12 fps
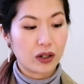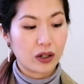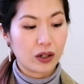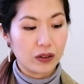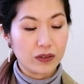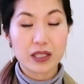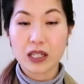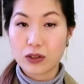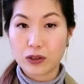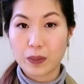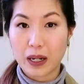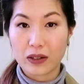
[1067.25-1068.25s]
of
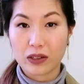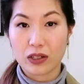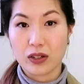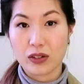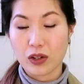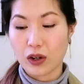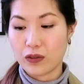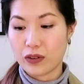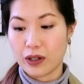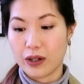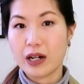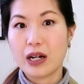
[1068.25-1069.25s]
see-through pouches
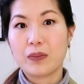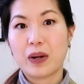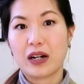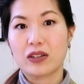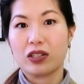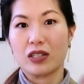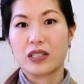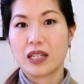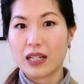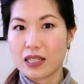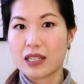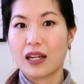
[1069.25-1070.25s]
over pouches
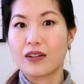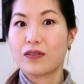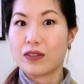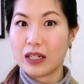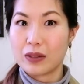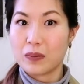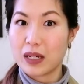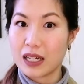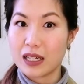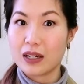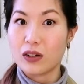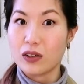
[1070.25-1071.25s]
that say feed
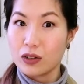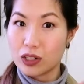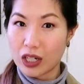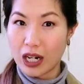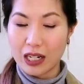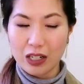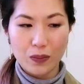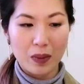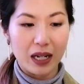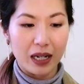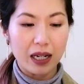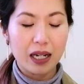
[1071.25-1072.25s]
me or change
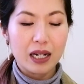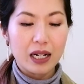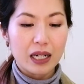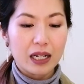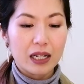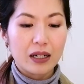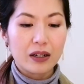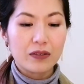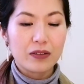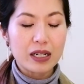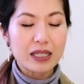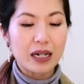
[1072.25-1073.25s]
me.
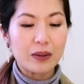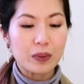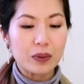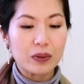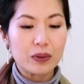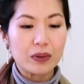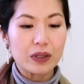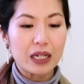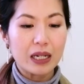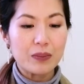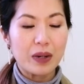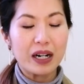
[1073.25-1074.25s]
For example,
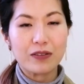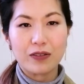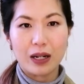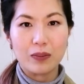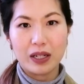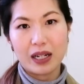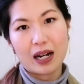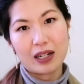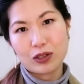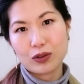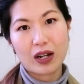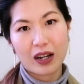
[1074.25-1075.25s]
in my family, I
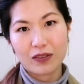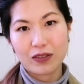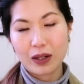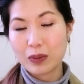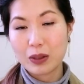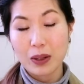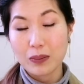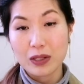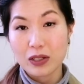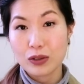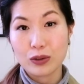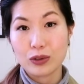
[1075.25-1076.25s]
do have family
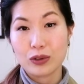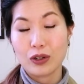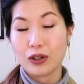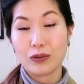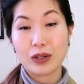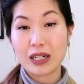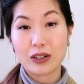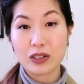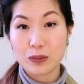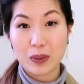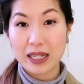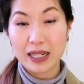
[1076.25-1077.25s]
members who do not read or
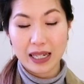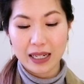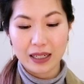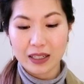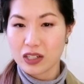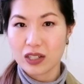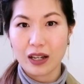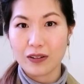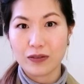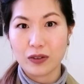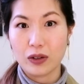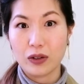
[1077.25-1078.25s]
speak English.
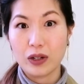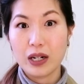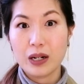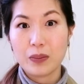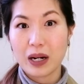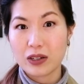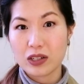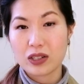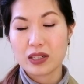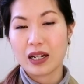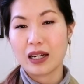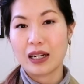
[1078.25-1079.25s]
Therefore, pouches
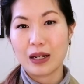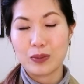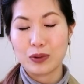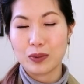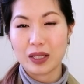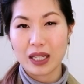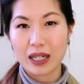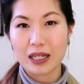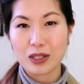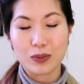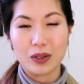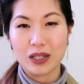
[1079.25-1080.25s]
that are labeled with
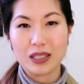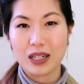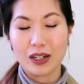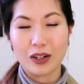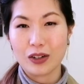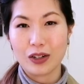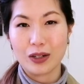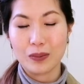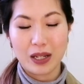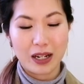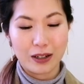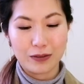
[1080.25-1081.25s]
English words are not going to
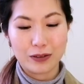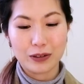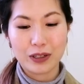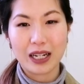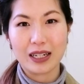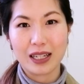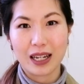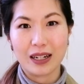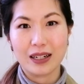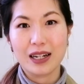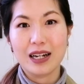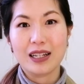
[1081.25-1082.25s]
be helpful. And
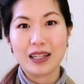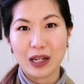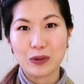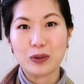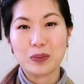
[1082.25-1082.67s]
again, they would